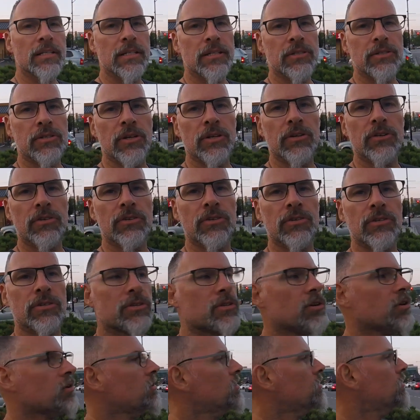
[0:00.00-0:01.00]
easy to
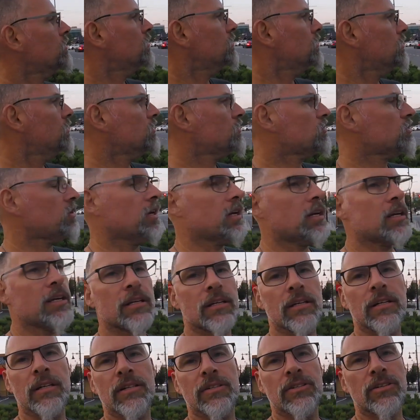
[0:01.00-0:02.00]
introduce shake
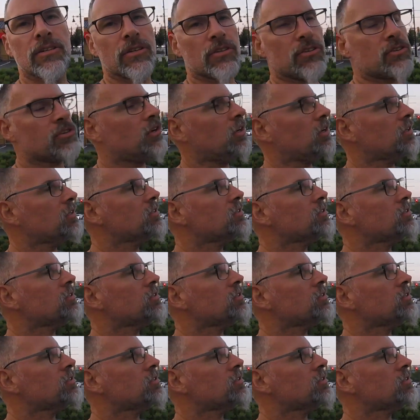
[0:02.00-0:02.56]
into the shot.